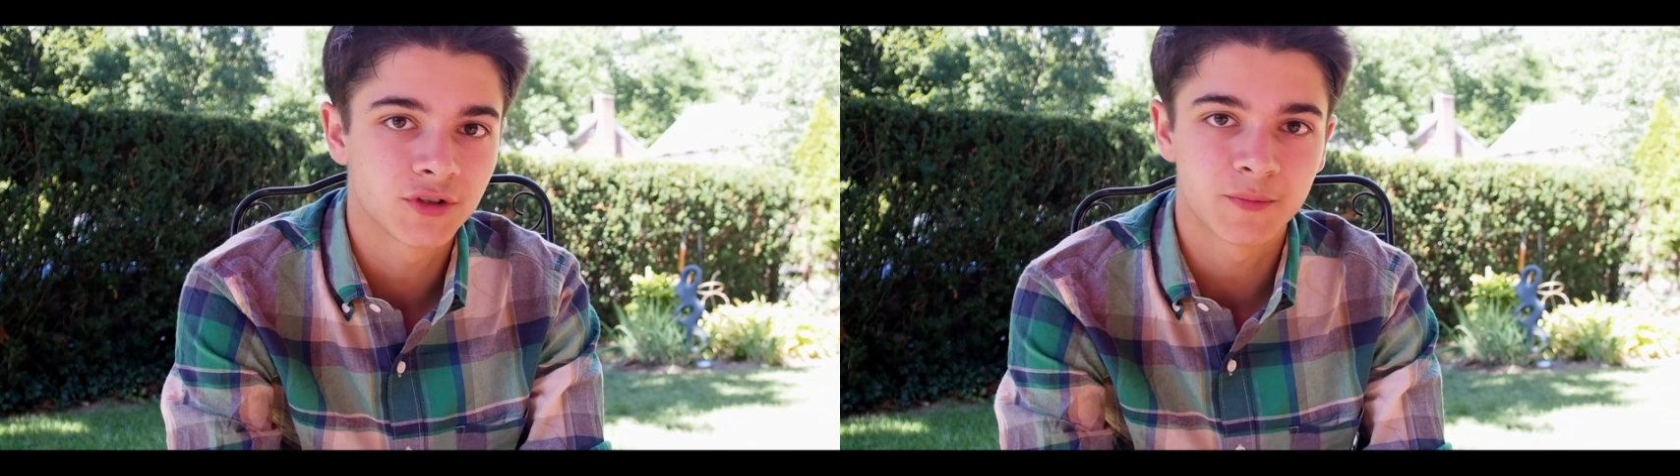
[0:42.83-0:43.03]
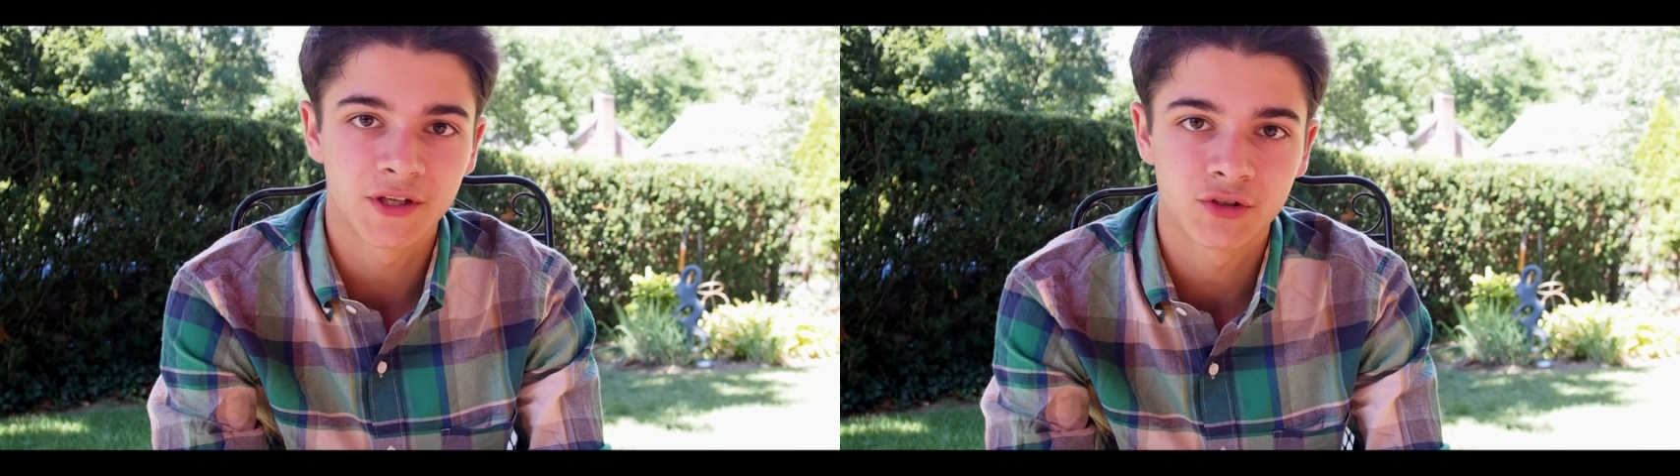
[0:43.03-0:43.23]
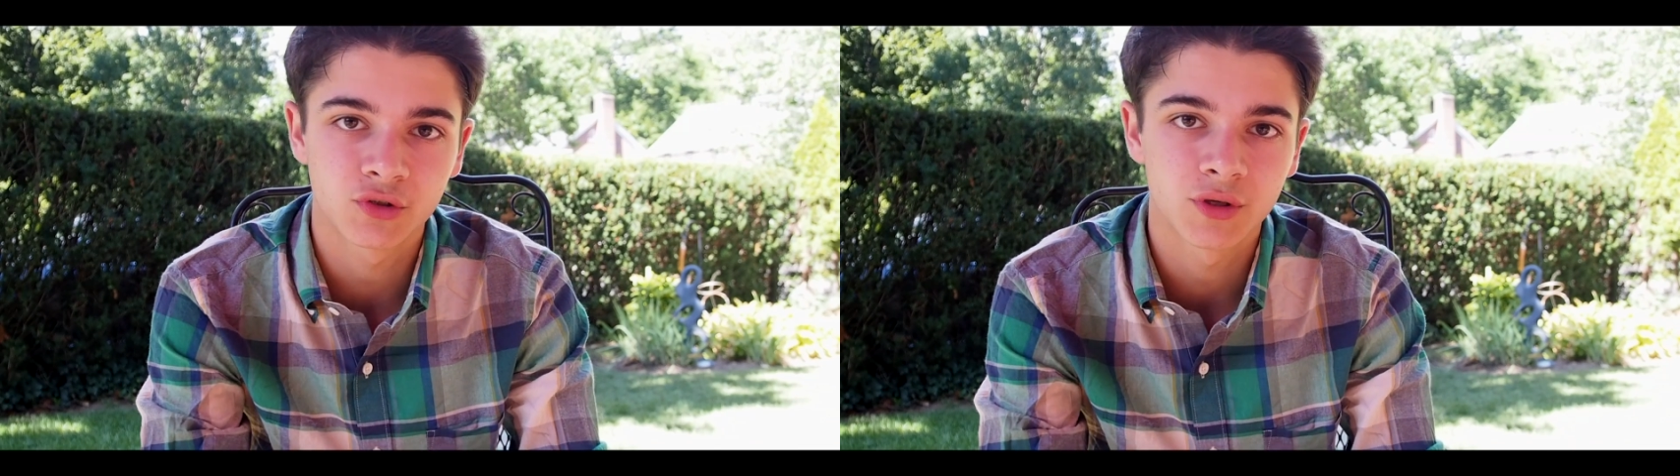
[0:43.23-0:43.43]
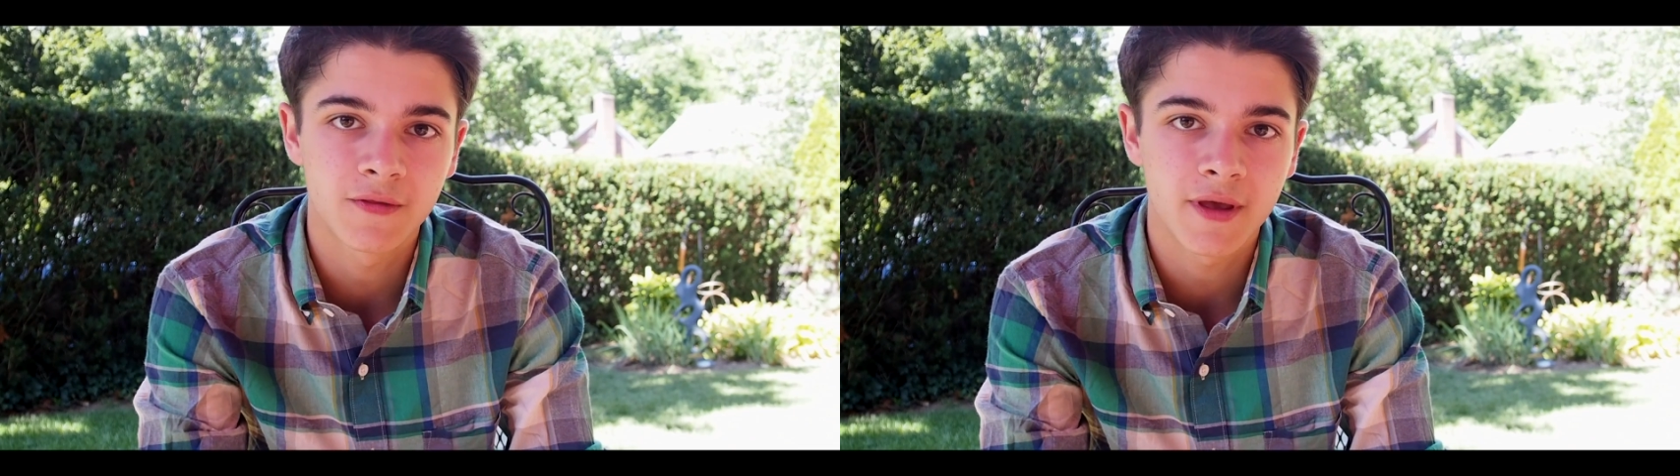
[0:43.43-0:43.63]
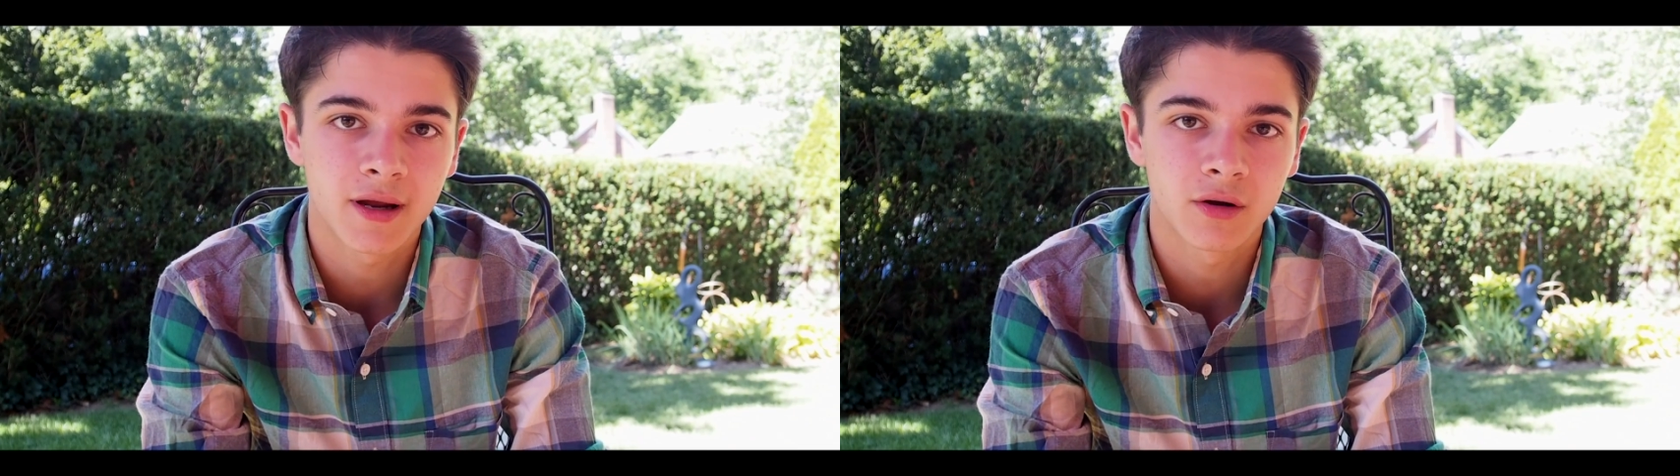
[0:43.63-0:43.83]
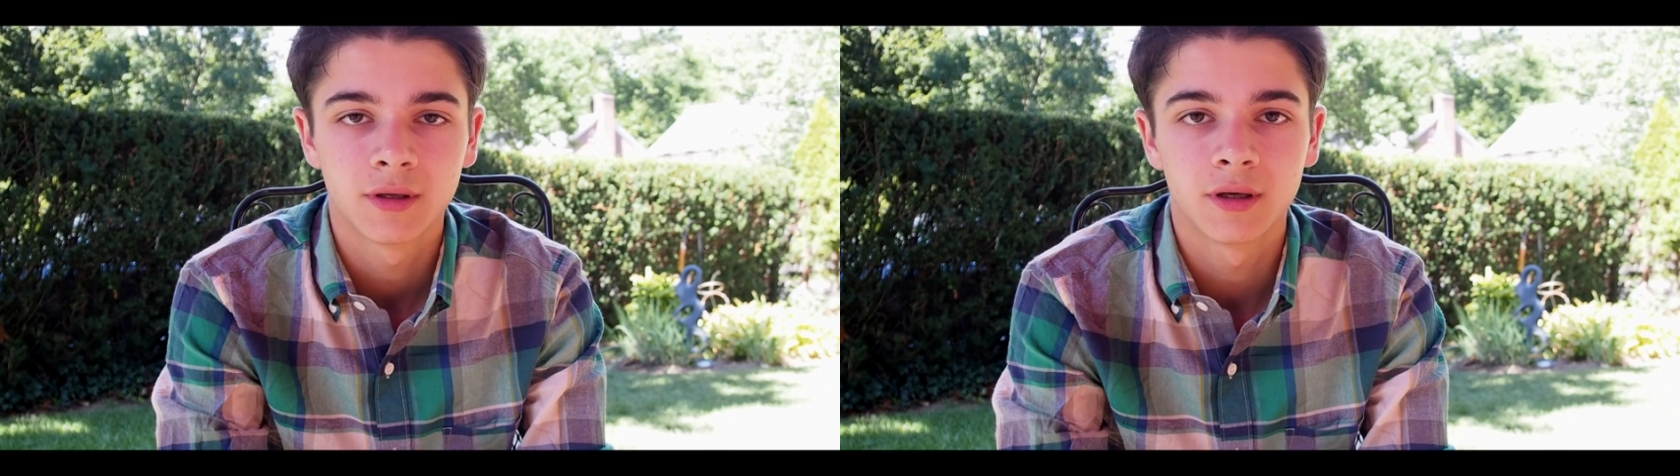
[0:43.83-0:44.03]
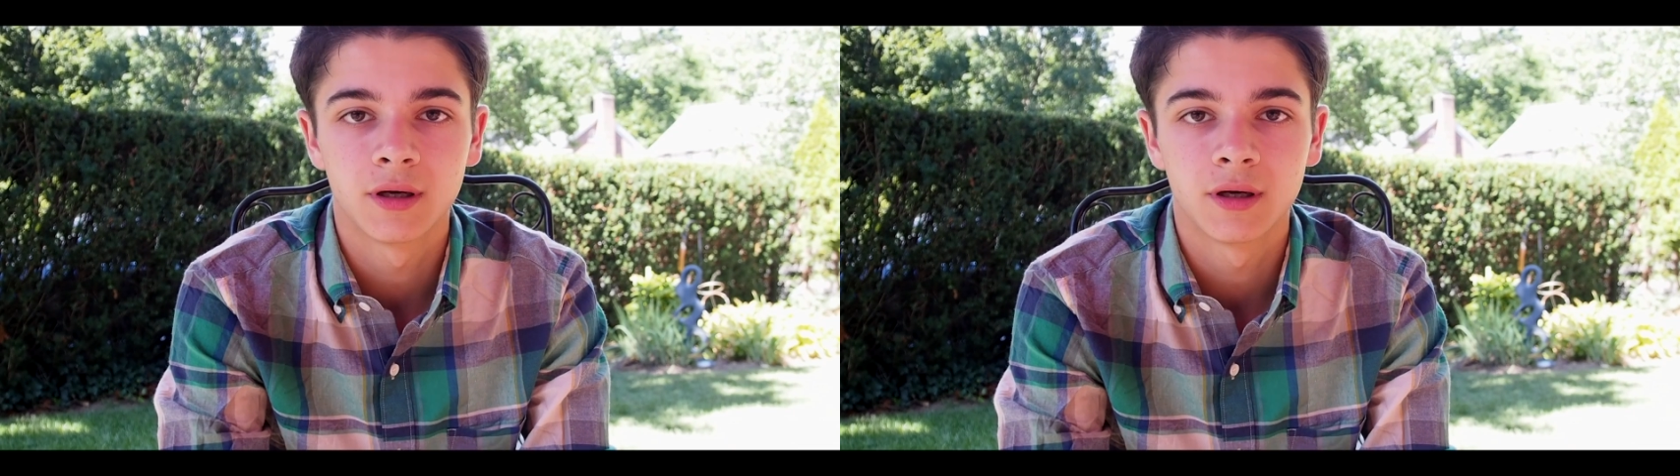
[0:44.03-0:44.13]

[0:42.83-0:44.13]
It's being screened there.